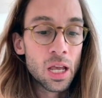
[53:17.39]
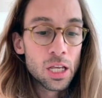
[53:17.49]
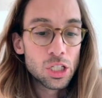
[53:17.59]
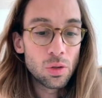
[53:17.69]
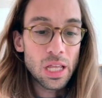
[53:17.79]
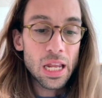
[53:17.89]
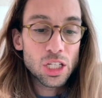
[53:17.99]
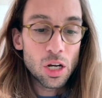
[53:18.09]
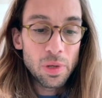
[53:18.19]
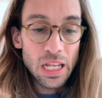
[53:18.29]
So then it's
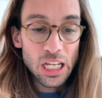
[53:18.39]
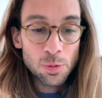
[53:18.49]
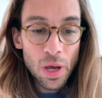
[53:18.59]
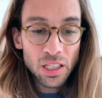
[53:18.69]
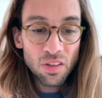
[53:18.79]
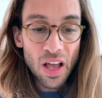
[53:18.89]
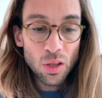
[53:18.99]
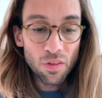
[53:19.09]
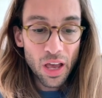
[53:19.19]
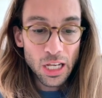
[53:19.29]
going to be the expected
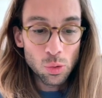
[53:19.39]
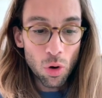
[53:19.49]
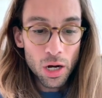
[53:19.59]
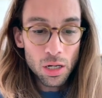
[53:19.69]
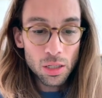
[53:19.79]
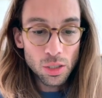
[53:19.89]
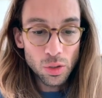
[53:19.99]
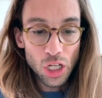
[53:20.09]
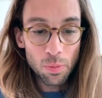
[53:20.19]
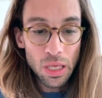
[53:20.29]
value of x1. So
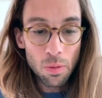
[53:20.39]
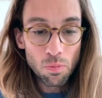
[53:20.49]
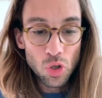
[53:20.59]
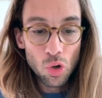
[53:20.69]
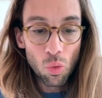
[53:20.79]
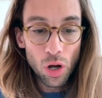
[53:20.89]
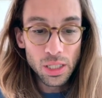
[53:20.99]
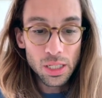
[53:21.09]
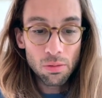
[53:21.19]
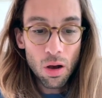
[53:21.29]
it's going to be
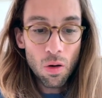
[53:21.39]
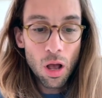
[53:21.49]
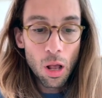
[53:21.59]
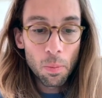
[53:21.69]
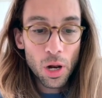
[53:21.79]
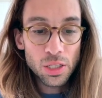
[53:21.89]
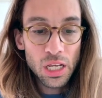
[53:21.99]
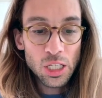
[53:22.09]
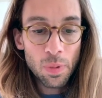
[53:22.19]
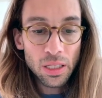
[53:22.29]
mu10 plus
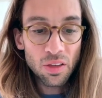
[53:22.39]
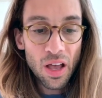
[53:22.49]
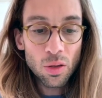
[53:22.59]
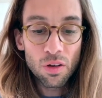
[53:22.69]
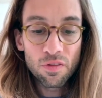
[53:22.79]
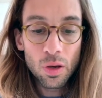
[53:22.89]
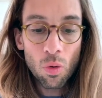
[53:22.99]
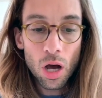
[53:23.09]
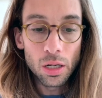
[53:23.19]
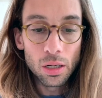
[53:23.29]
the expected value of
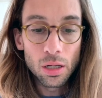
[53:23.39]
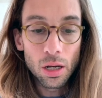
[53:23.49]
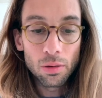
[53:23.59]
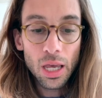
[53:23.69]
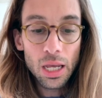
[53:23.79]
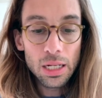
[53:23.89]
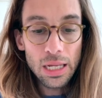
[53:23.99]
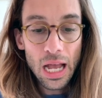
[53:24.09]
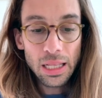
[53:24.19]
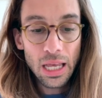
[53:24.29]
v1. Okay, in
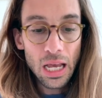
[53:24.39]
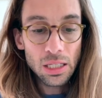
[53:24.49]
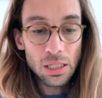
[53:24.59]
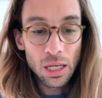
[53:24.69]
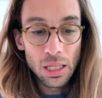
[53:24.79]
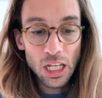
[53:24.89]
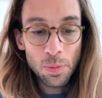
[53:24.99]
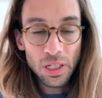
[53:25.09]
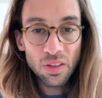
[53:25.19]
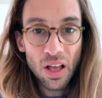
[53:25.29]
that case, the
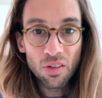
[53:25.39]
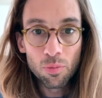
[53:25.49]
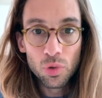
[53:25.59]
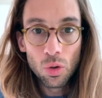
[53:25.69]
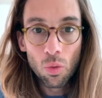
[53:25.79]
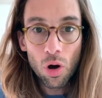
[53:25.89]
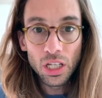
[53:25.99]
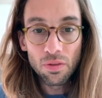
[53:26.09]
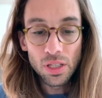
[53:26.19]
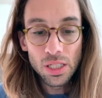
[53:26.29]
expected value of mu1
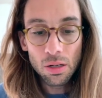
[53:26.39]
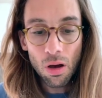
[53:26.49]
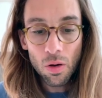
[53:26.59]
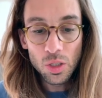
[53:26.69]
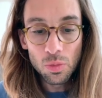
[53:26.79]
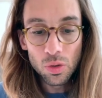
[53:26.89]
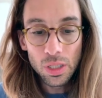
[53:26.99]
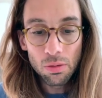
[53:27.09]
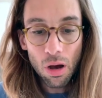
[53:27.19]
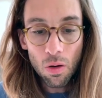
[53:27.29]
given 0 is
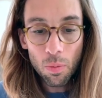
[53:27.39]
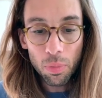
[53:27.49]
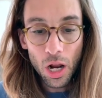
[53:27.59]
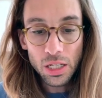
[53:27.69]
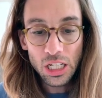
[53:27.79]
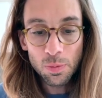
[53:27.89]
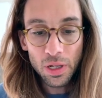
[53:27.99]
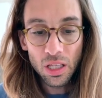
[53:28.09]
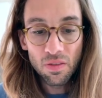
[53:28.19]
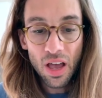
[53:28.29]
mu0 plus
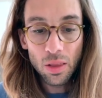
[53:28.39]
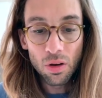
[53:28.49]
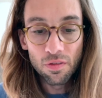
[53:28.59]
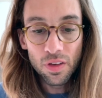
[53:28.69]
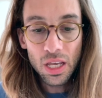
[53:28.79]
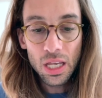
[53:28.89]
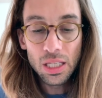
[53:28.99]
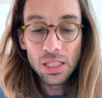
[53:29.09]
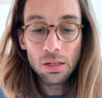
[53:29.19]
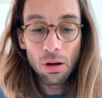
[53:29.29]
expected value of v is
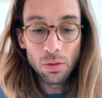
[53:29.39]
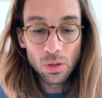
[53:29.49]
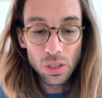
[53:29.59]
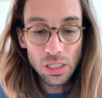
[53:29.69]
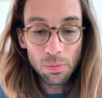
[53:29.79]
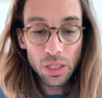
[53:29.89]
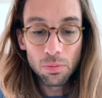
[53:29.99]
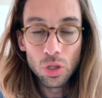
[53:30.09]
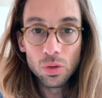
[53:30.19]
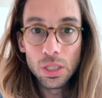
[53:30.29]
0. So it's simply
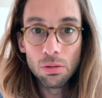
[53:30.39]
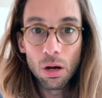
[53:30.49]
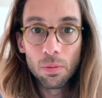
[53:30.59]
mu0.